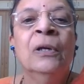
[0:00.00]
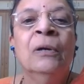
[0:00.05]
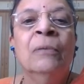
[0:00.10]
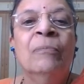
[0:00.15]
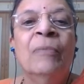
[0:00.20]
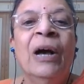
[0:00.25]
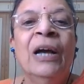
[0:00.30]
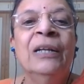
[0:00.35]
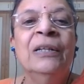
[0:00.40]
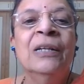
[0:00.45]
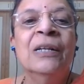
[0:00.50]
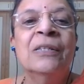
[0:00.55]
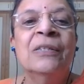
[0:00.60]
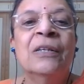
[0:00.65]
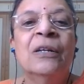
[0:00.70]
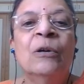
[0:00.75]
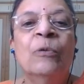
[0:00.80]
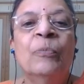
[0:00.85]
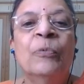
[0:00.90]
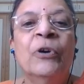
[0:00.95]
minus
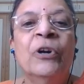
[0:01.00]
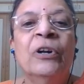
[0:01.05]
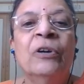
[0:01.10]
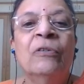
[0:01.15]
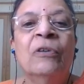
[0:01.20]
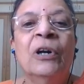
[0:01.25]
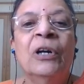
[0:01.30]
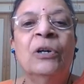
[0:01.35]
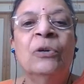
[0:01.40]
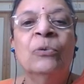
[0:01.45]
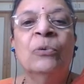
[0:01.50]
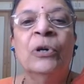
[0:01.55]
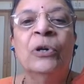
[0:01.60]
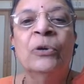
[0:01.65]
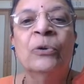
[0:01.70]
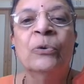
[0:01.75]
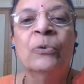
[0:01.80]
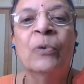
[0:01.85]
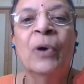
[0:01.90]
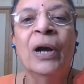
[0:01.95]
0.12
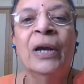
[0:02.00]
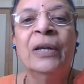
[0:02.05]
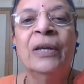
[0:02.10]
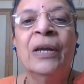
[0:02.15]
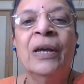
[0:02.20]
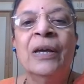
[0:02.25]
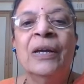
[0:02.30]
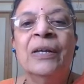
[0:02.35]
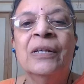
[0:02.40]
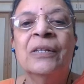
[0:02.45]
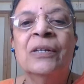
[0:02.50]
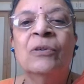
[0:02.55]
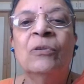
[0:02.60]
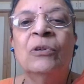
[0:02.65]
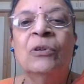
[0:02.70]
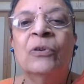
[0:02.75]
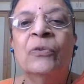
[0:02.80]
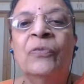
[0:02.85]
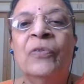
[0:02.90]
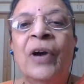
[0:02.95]
into yk is
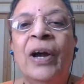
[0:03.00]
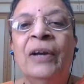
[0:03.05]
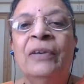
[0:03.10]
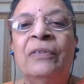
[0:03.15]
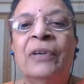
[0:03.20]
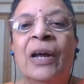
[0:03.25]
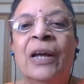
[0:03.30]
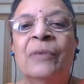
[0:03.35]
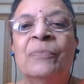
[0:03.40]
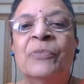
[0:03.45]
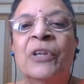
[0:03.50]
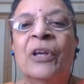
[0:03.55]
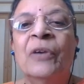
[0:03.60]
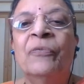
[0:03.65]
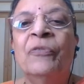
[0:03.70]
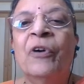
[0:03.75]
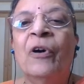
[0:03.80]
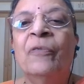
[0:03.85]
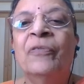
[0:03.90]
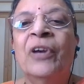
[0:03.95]
equal to 5 times f
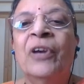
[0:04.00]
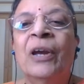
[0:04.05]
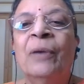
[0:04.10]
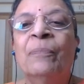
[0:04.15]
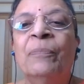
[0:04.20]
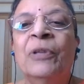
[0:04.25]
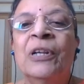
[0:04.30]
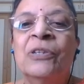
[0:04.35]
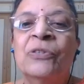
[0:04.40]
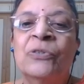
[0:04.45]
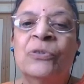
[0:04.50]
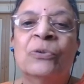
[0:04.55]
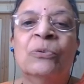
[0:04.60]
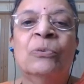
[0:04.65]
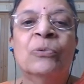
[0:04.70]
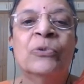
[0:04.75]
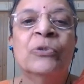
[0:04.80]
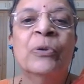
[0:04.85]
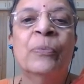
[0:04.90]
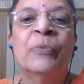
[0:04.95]
of k plus 2.
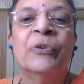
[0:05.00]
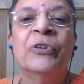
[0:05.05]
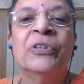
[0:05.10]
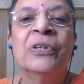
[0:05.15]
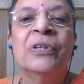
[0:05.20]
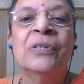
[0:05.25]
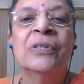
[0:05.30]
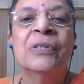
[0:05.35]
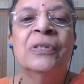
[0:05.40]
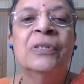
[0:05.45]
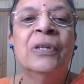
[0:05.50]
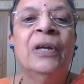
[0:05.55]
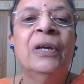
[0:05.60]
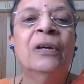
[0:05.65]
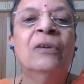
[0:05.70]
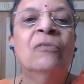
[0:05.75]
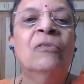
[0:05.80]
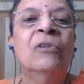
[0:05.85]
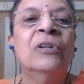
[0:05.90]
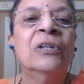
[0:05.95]
Suppose this is the
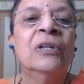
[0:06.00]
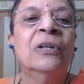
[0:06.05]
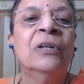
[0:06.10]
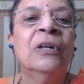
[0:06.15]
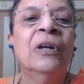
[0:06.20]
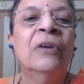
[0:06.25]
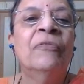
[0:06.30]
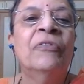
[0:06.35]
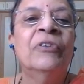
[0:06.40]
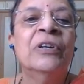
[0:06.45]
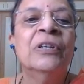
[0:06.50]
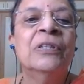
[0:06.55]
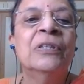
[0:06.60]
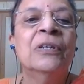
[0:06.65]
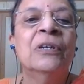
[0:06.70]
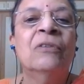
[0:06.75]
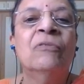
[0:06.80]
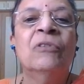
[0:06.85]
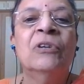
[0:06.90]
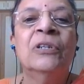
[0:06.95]
equation, difference
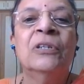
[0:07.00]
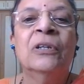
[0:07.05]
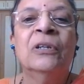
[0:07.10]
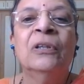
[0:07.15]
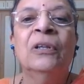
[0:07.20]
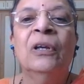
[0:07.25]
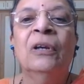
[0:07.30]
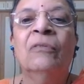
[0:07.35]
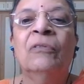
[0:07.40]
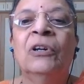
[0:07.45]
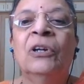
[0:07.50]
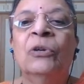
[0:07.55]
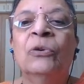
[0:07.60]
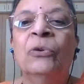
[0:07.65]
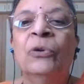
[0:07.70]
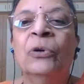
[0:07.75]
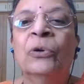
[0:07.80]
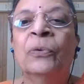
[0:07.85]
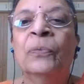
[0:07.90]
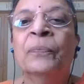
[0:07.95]
equation given to
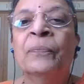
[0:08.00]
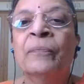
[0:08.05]
you.